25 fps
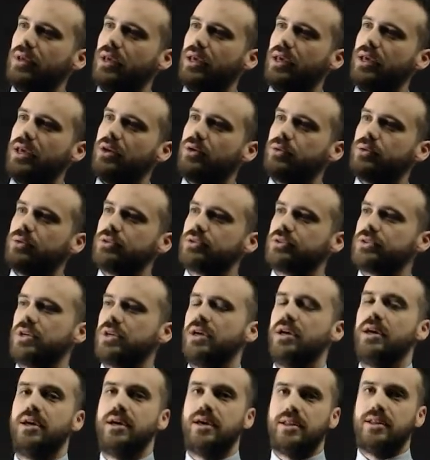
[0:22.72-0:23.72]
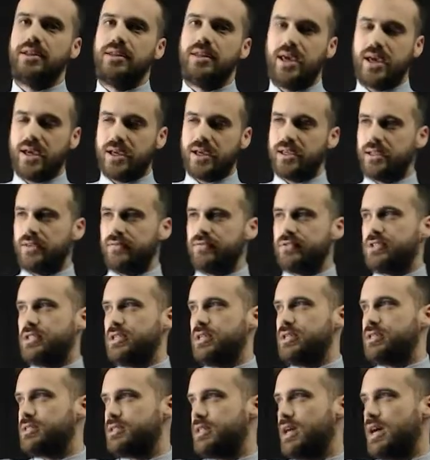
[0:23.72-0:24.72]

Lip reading: equals negative 6.